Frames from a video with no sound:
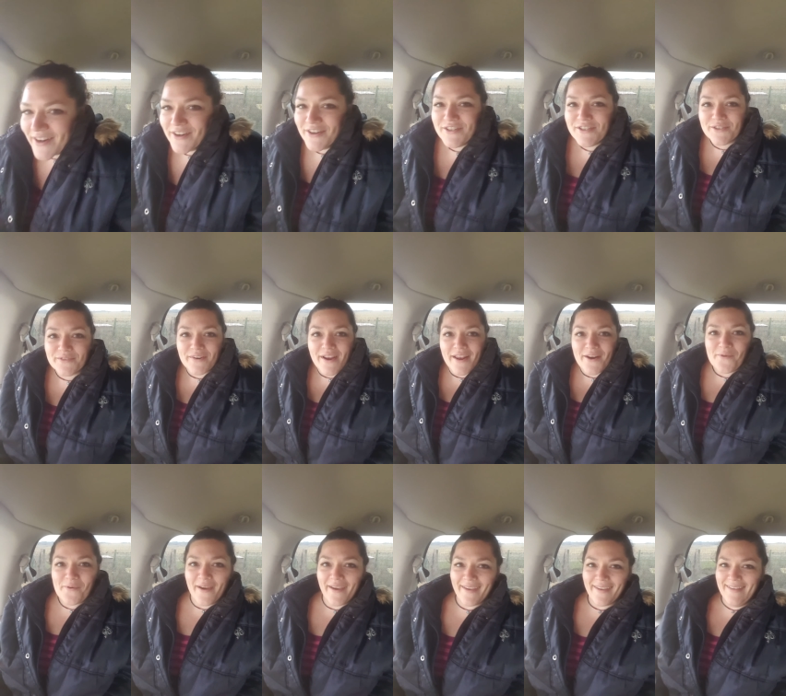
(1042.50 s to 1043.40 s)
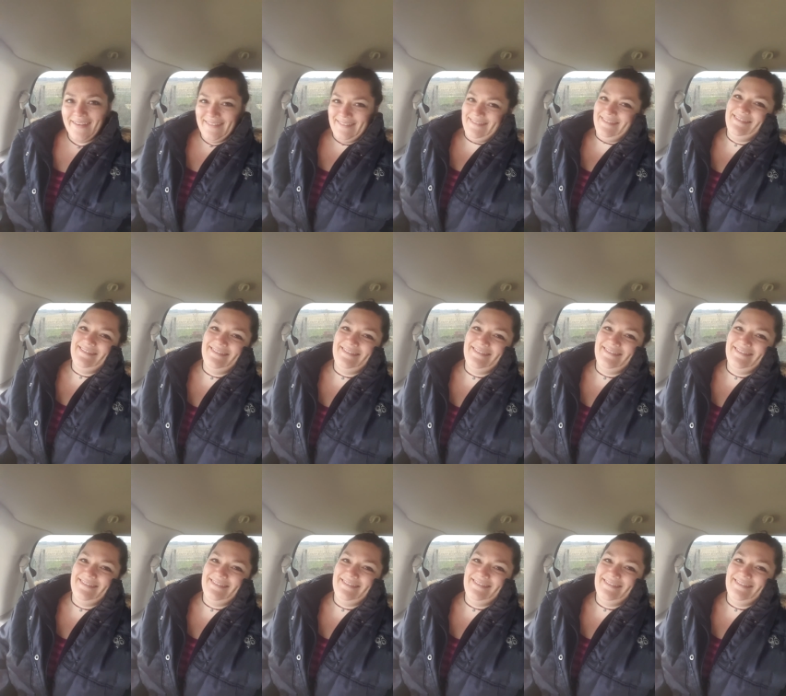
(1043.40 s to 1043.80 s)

her, she ran away.